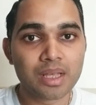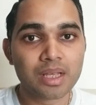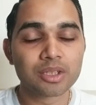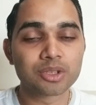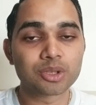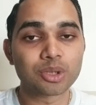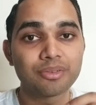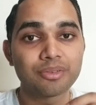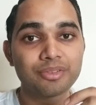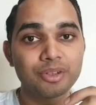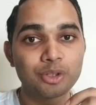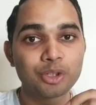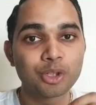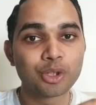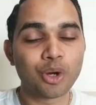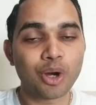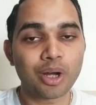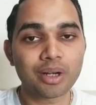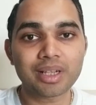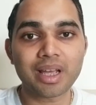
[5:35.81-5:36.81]
So if you do
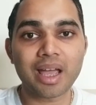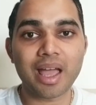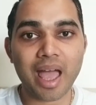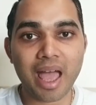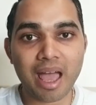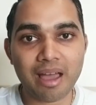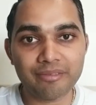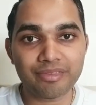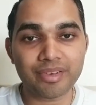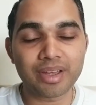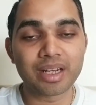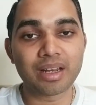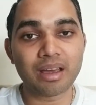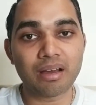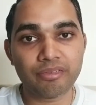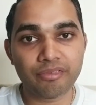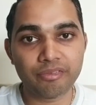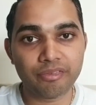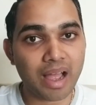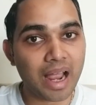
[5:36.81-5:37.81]
not have
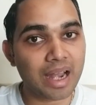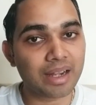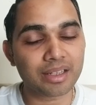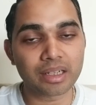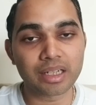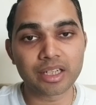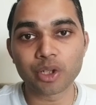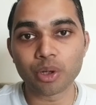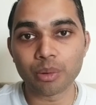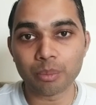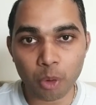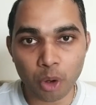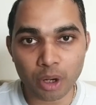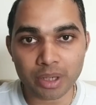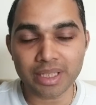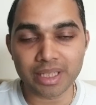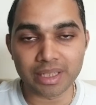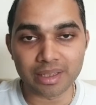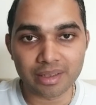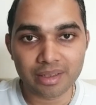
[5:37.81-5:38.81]
enough fat in your
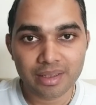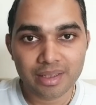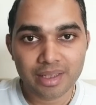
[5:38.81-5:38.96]
body,